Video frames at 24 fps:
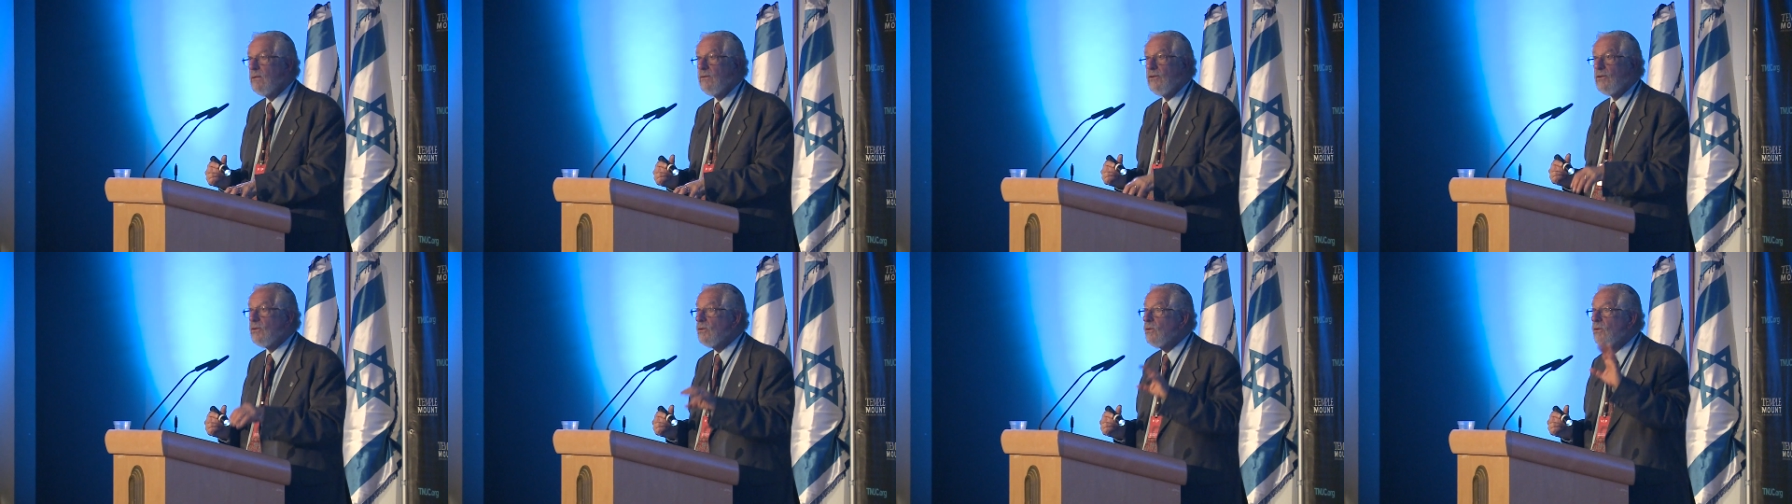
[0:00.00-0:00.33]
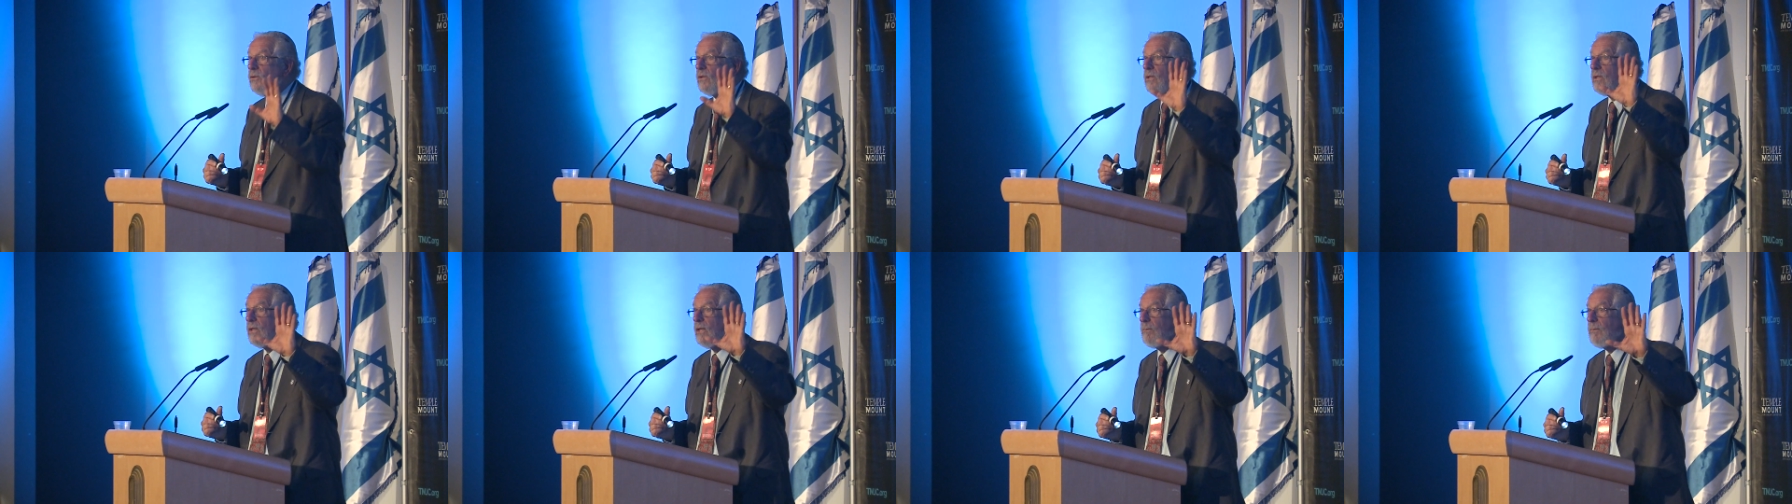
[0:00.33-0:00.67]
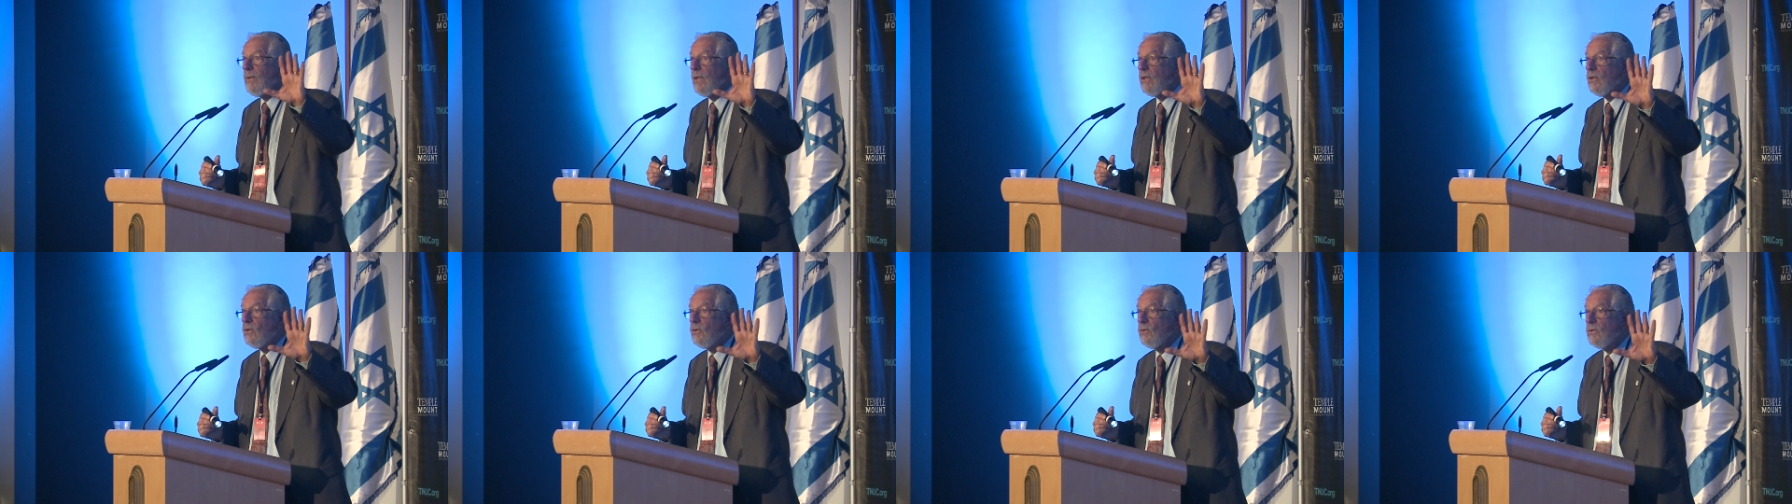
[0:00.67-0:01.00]
You can look it up
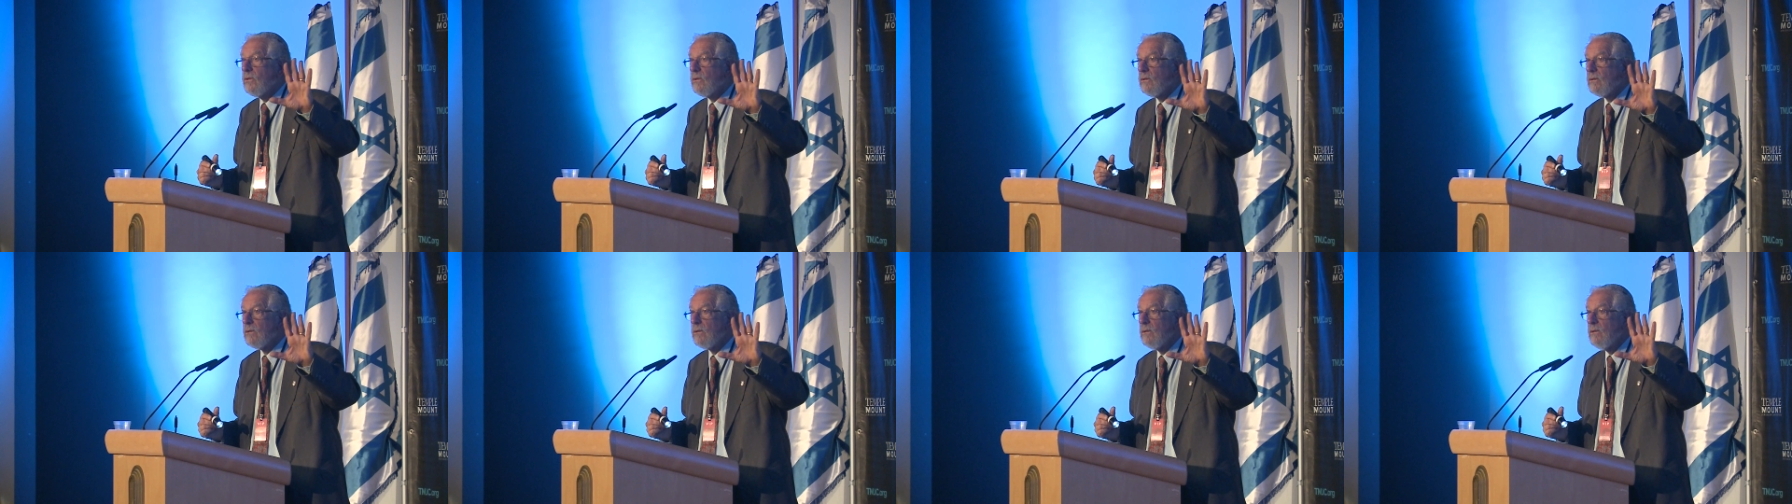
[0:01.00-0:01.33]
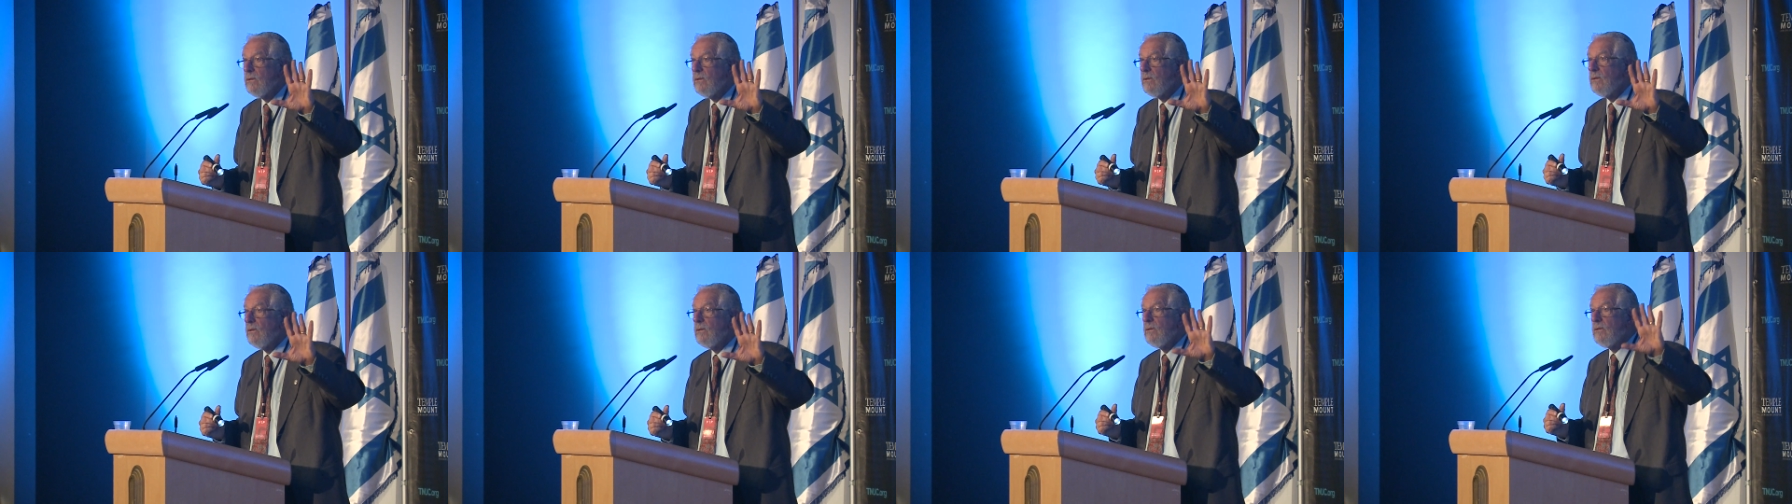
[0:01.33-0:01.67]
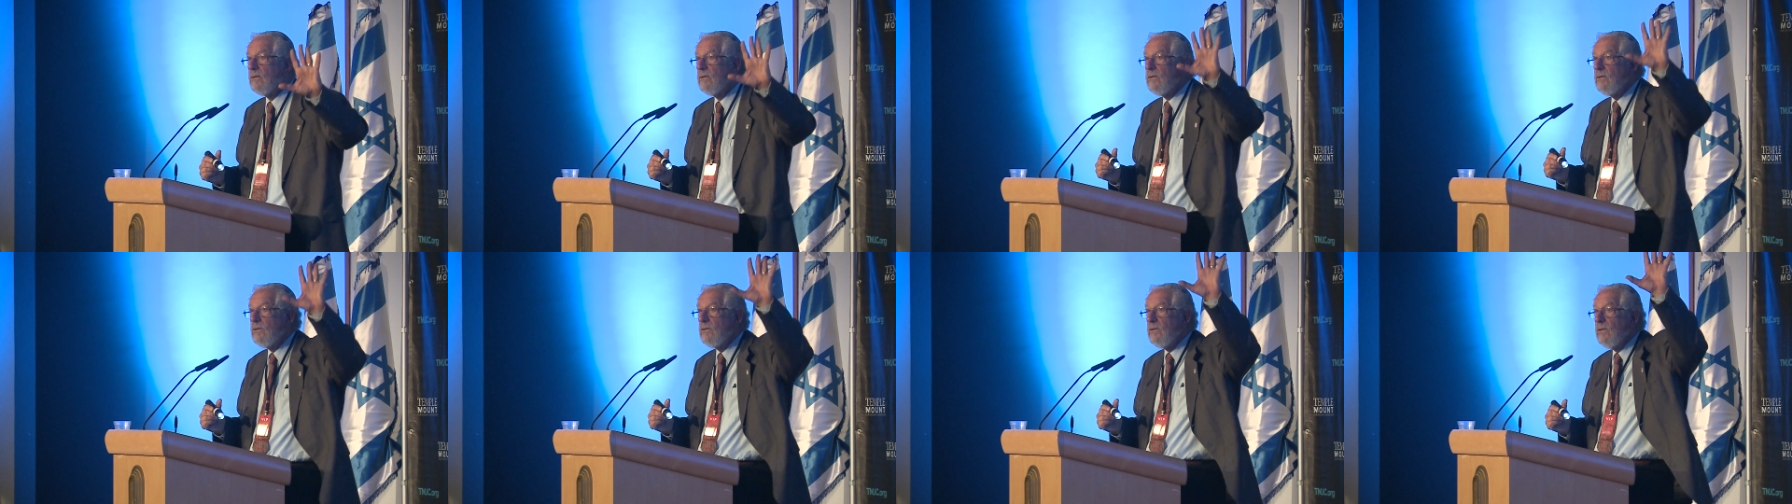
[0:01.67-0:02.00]
on Google.
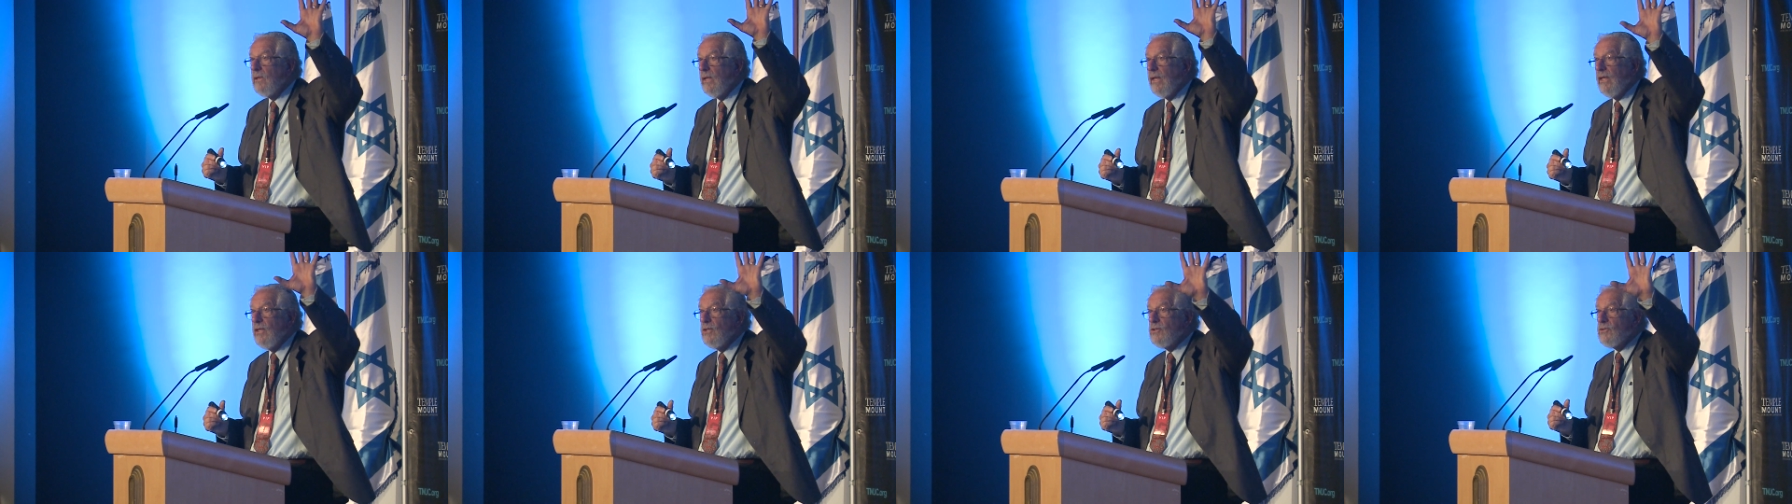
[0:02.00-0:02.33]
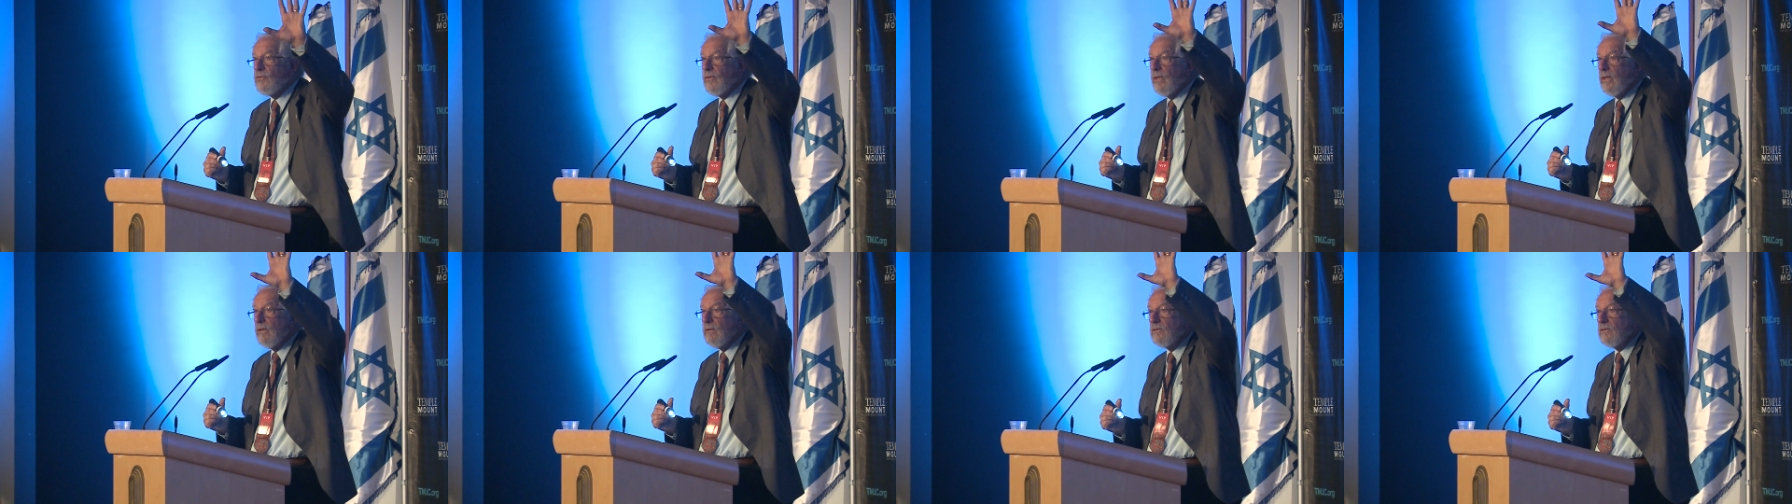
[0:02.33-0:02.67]
Israel